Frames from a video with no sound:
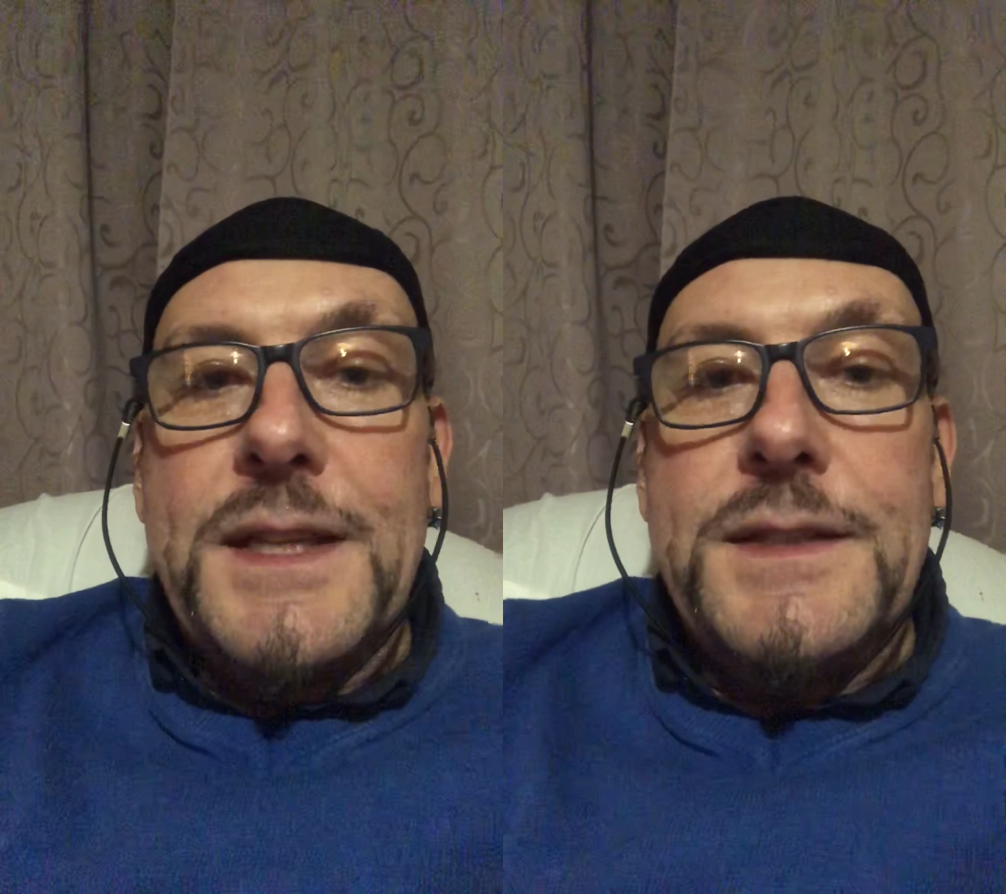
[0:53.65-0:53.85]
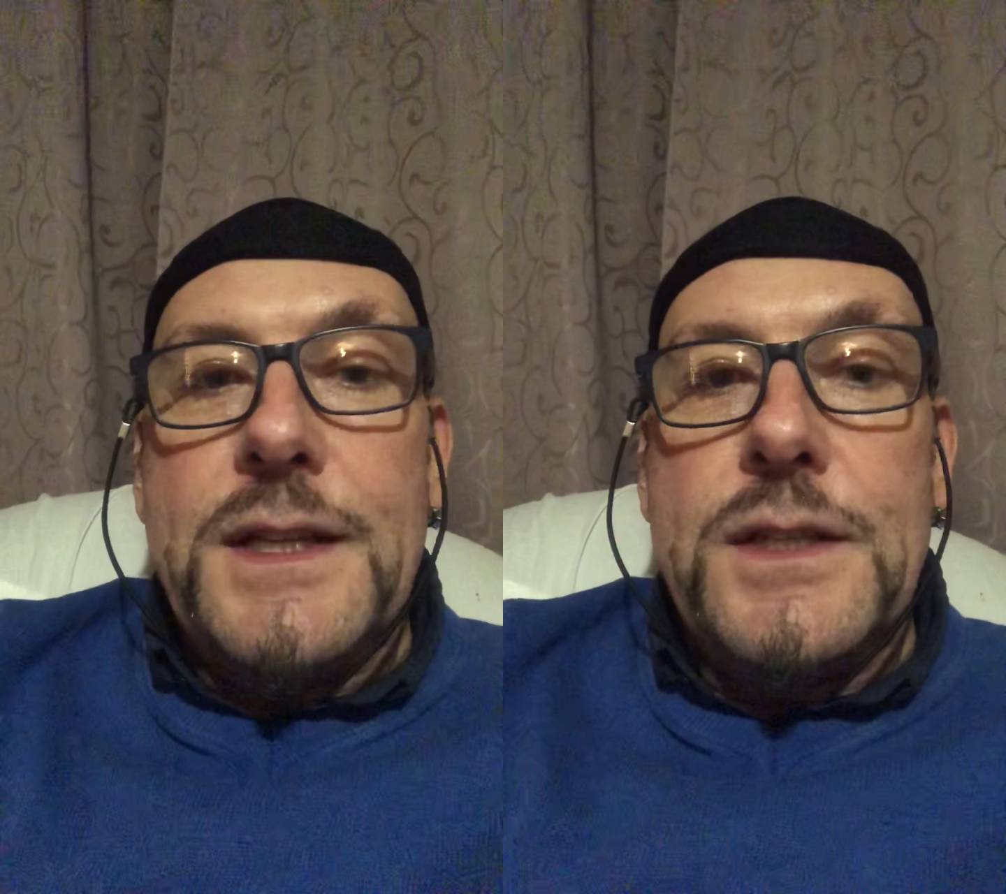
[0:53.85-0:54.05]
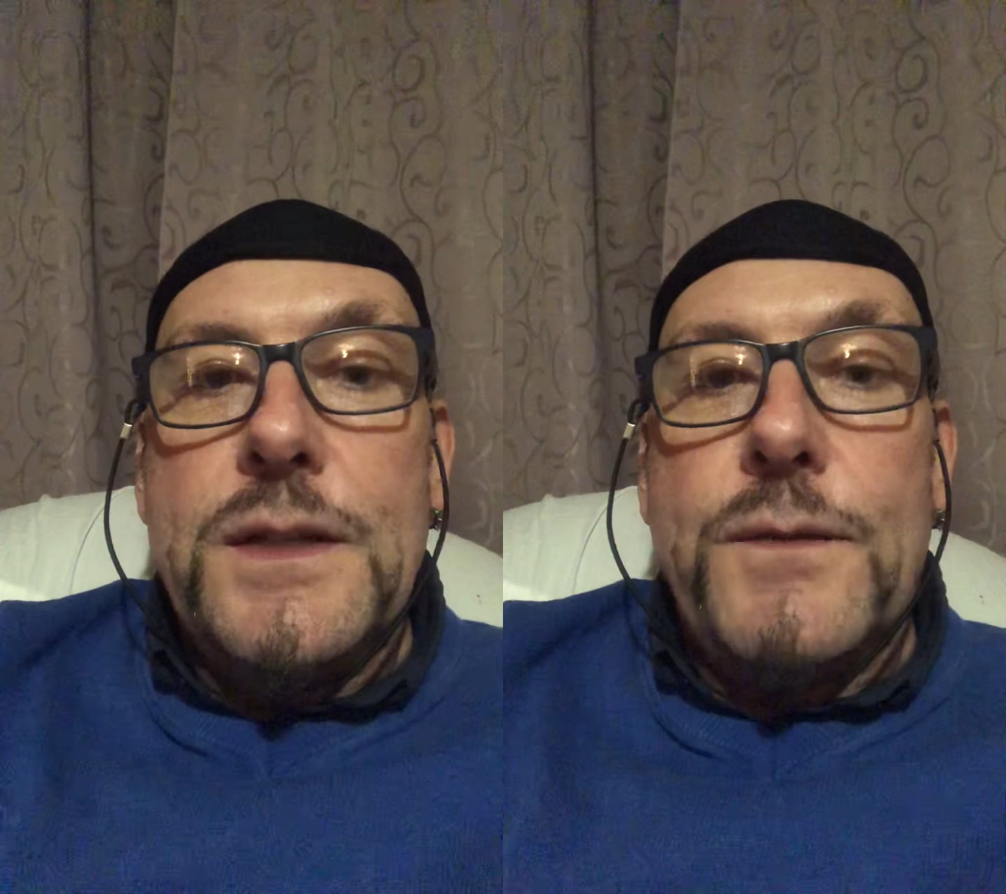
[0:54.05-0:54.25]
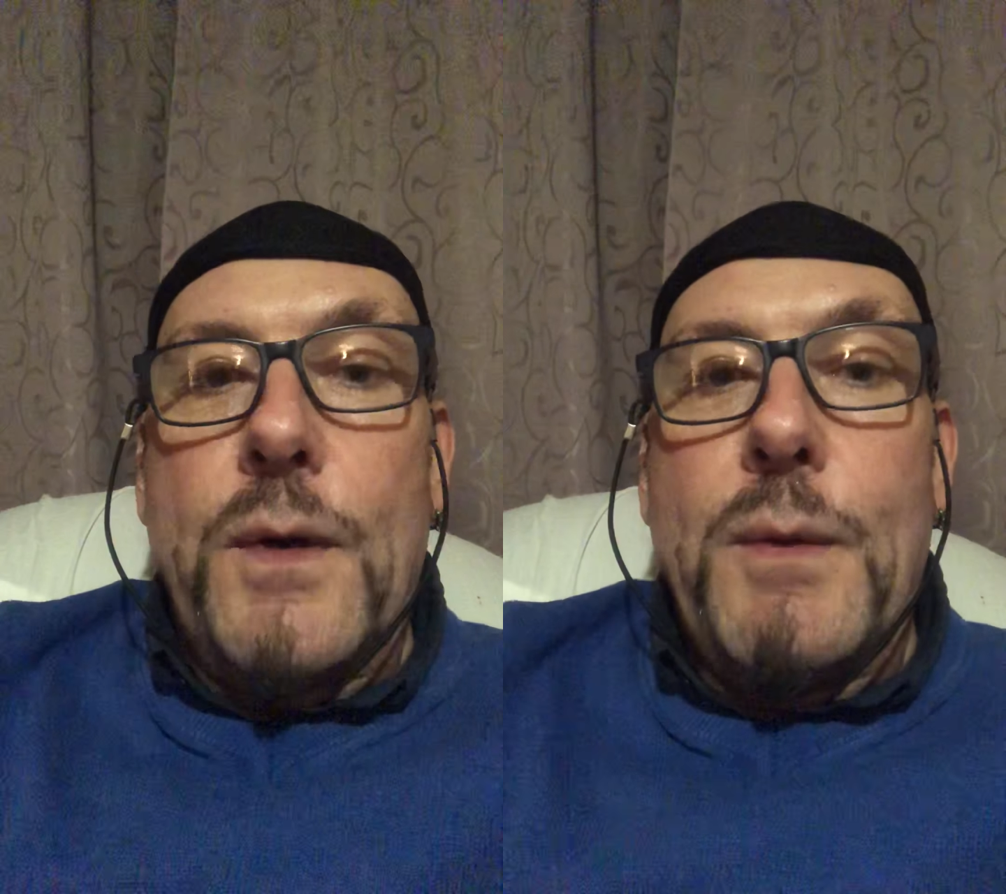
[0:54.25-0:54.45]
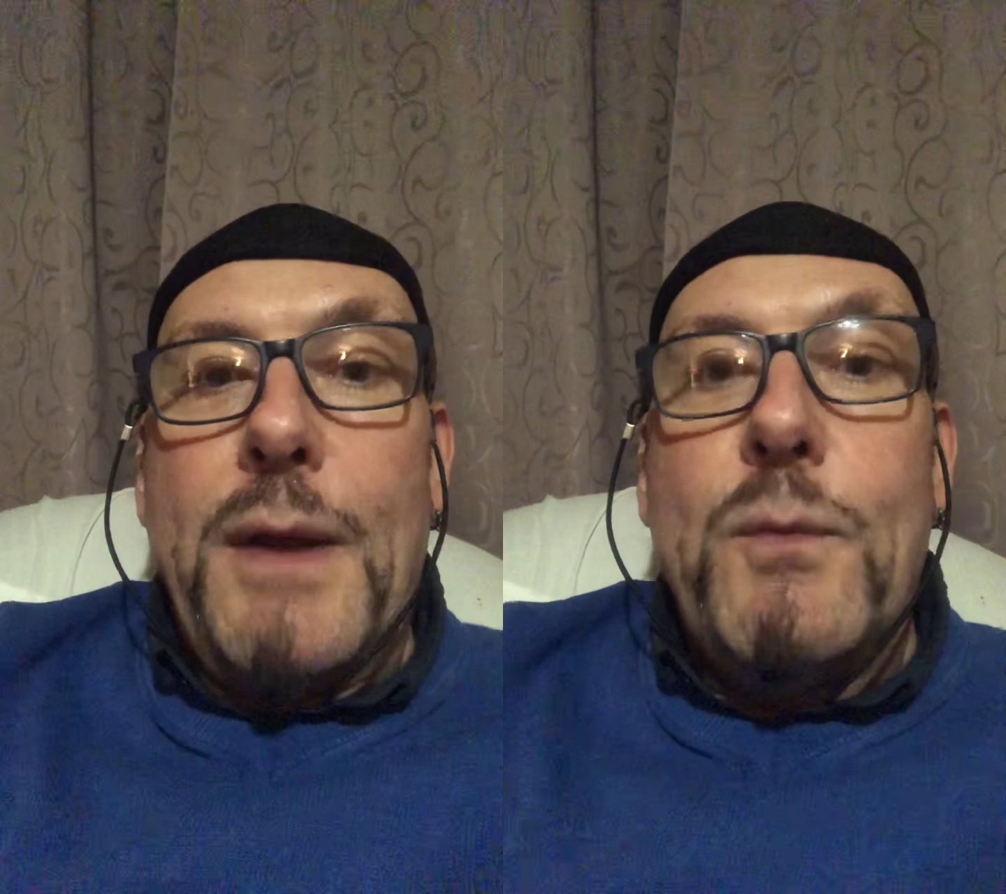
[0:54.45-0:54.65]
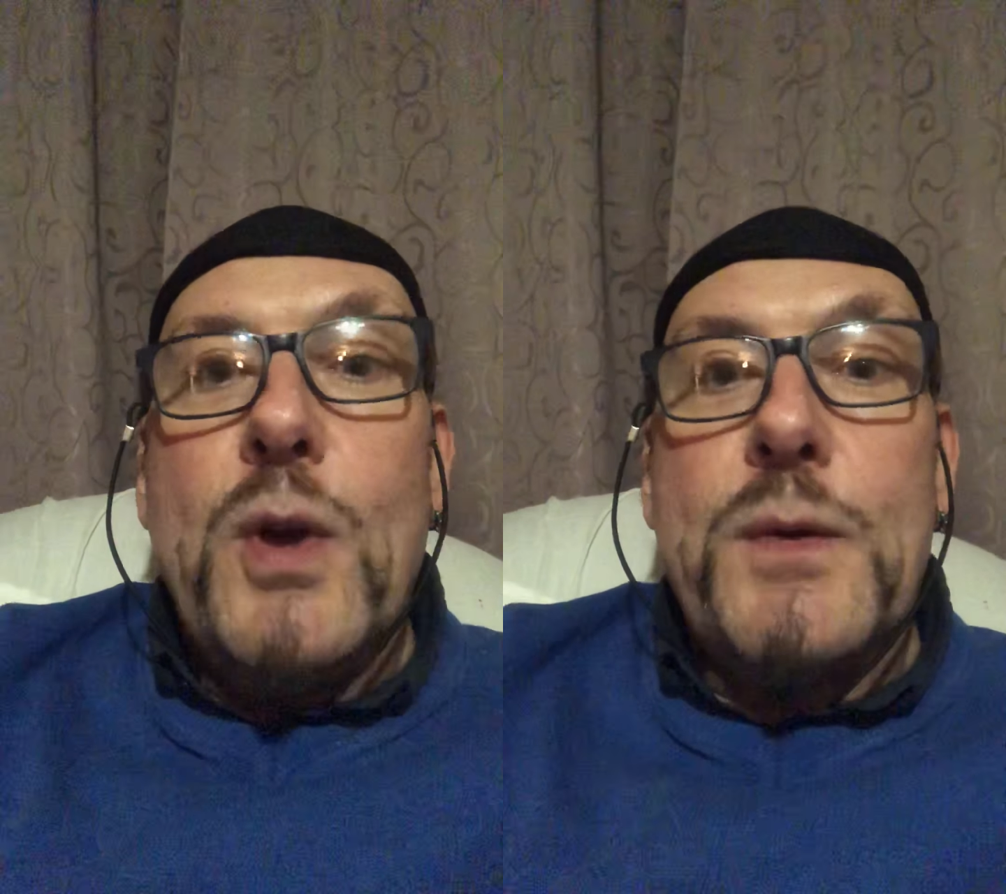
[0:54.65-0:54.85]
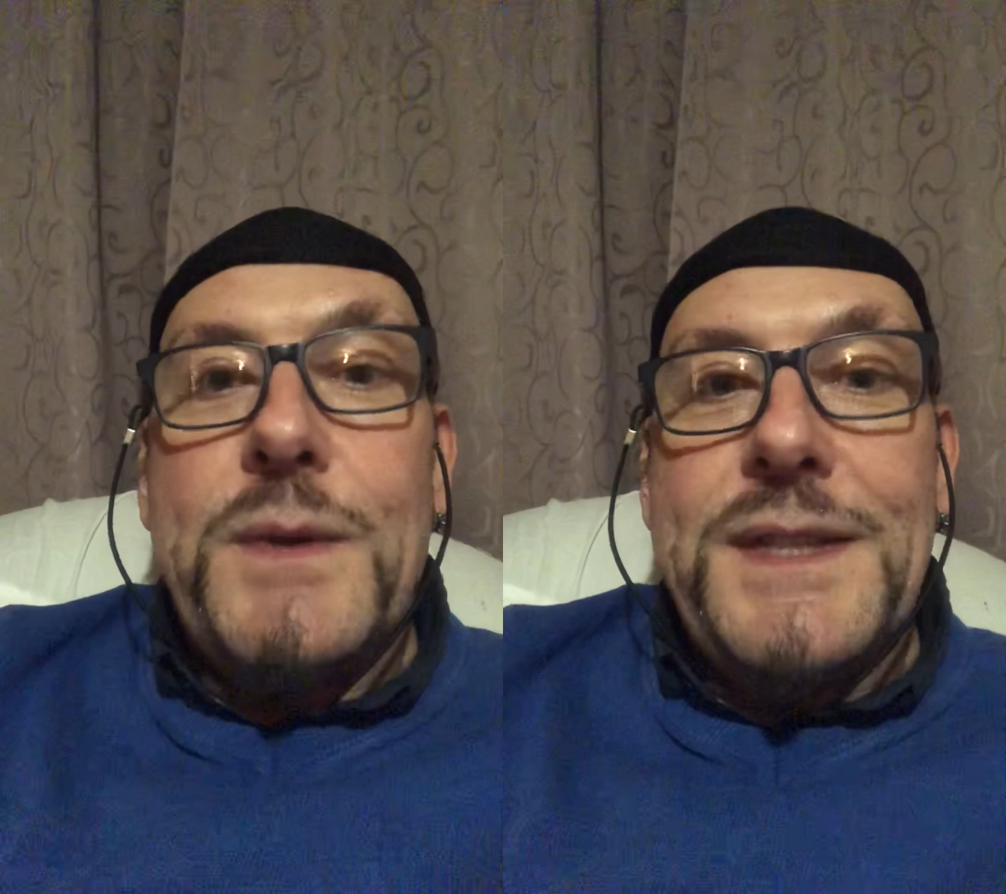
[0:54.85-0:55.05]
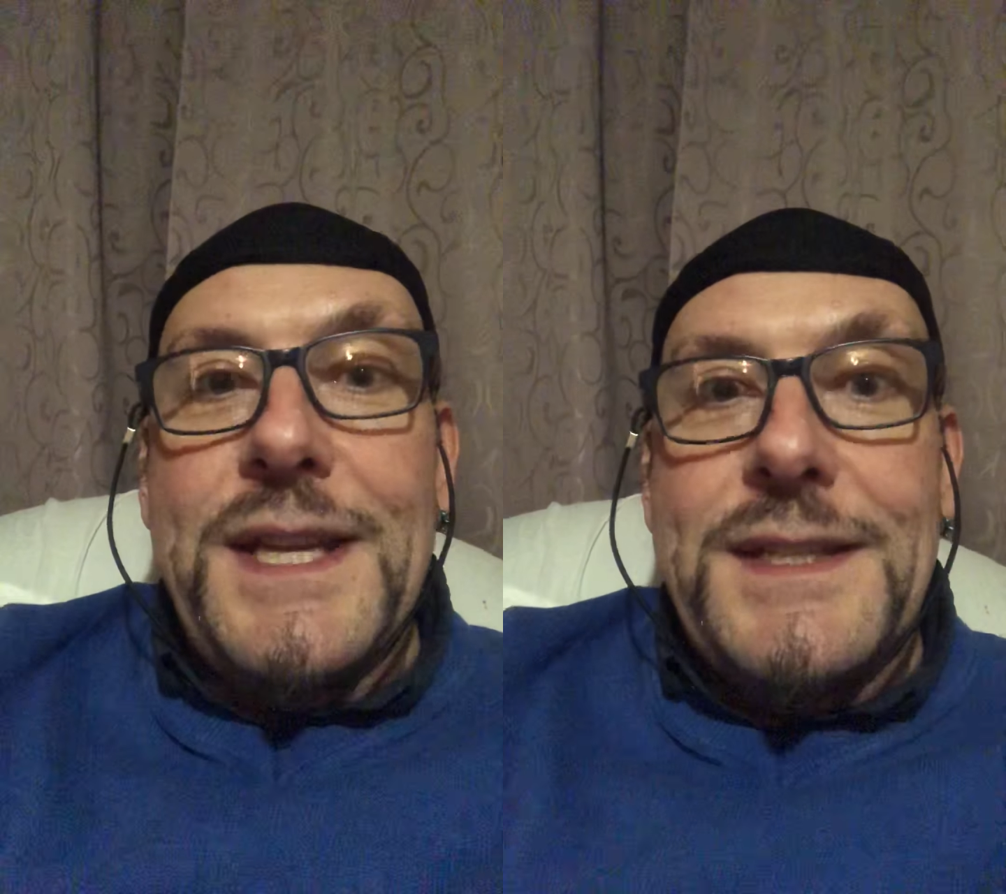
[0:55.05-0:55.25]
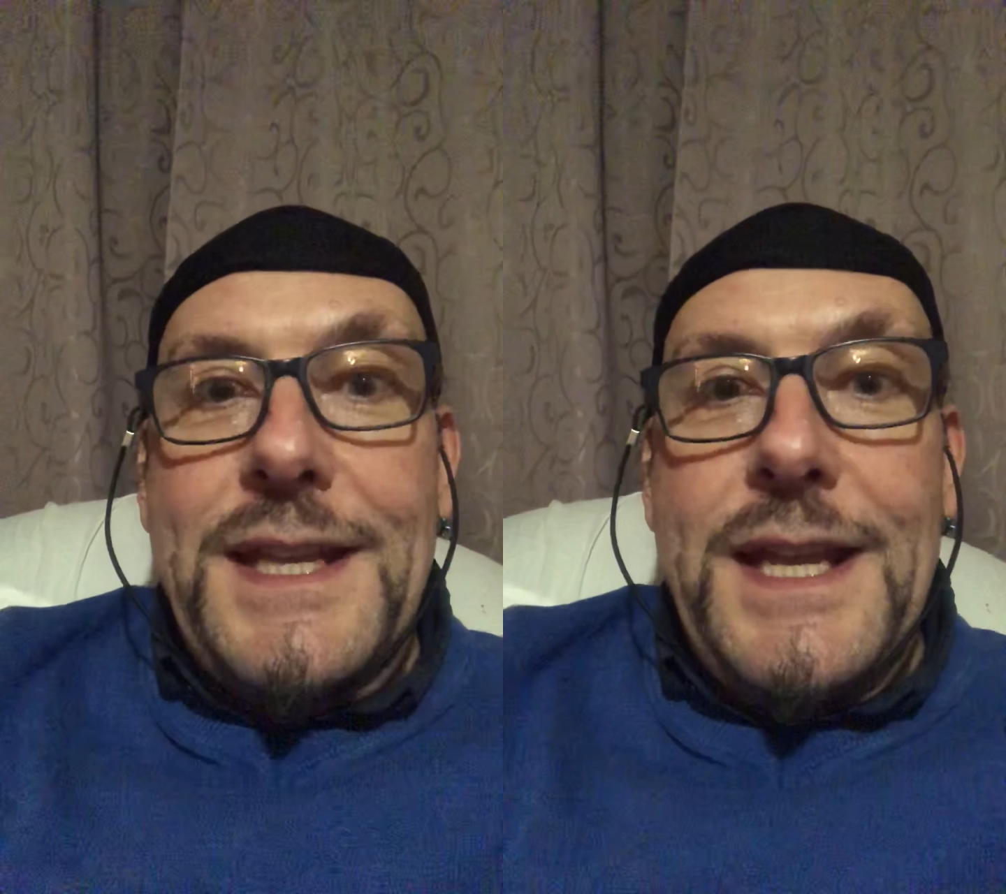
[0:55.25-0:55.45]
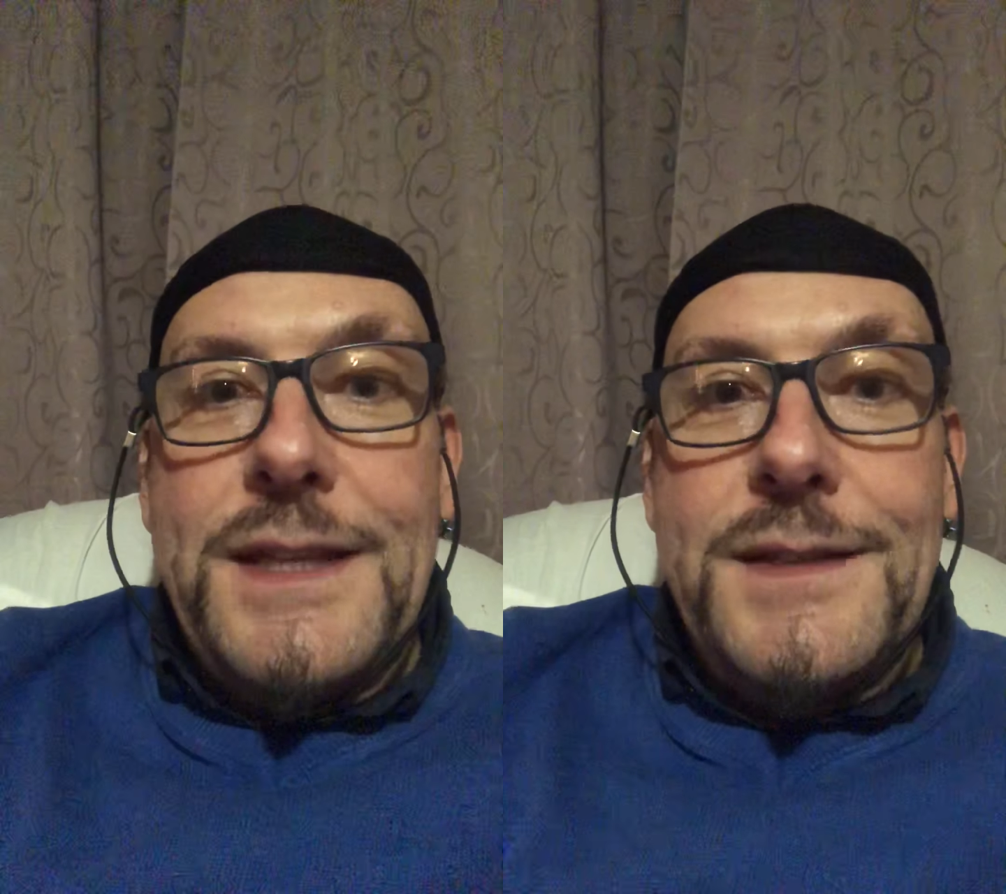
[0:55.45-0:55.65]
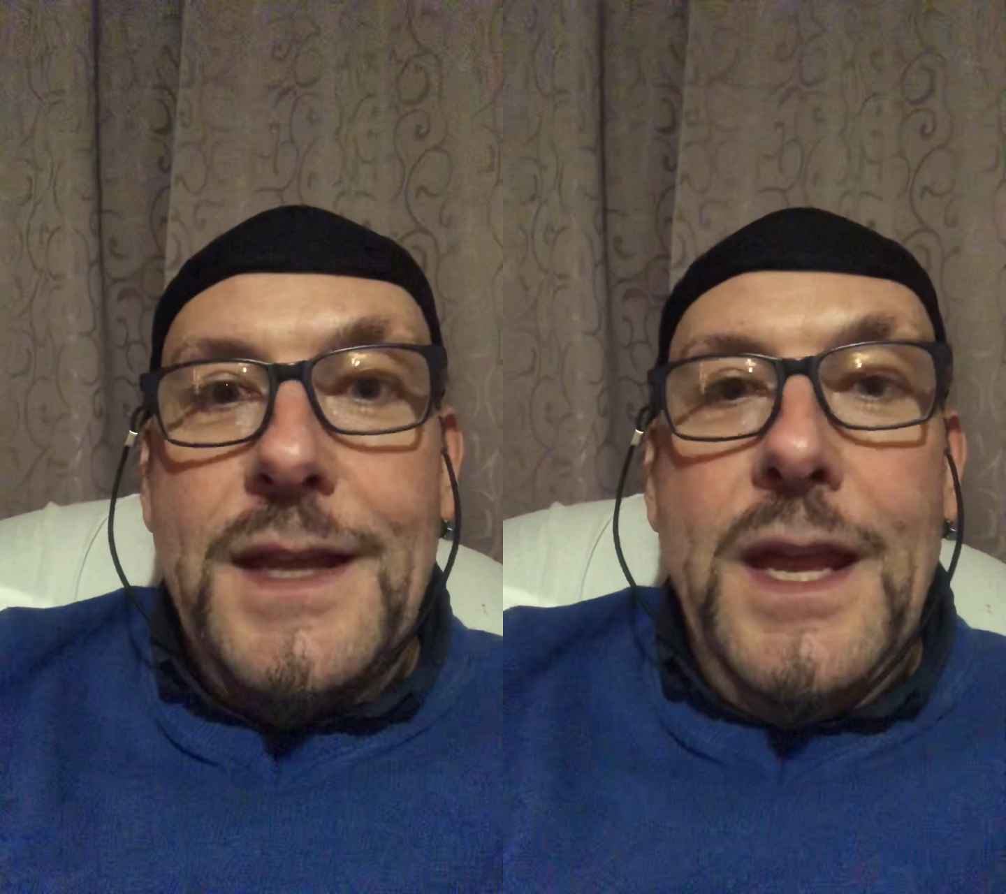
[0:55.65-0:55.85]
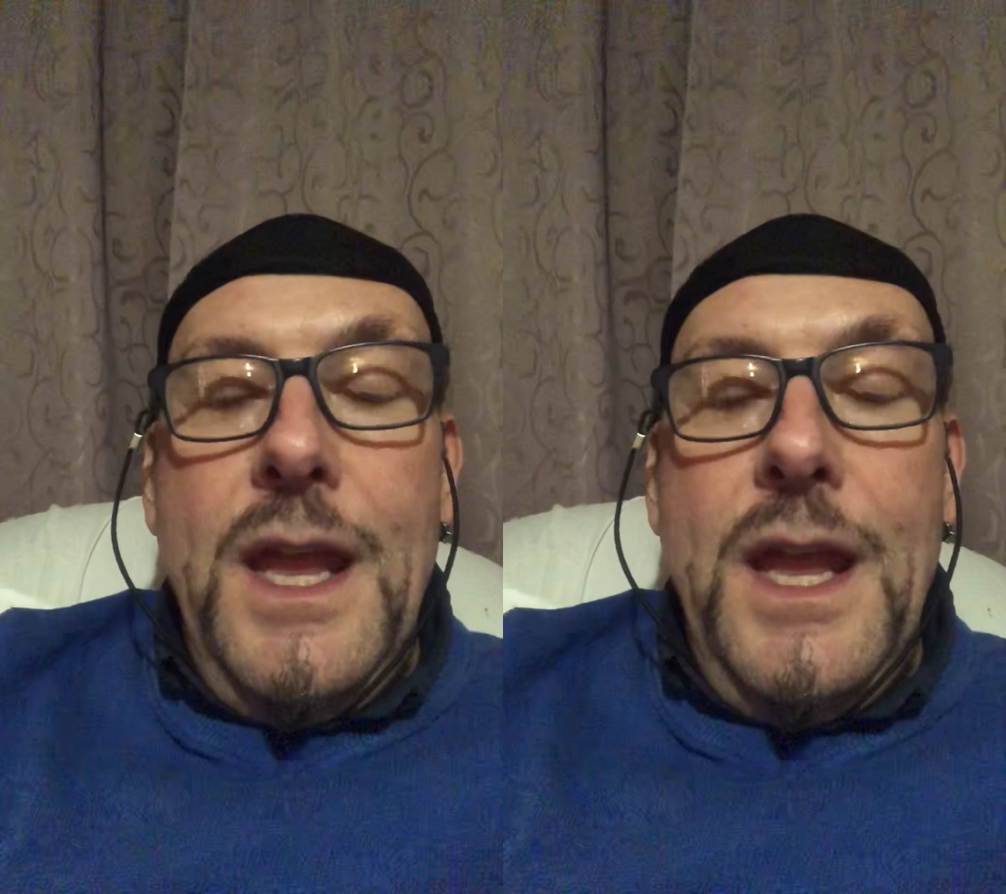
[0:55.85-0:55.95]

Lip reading: Sex addiction is very real. I've worked with sex addicts.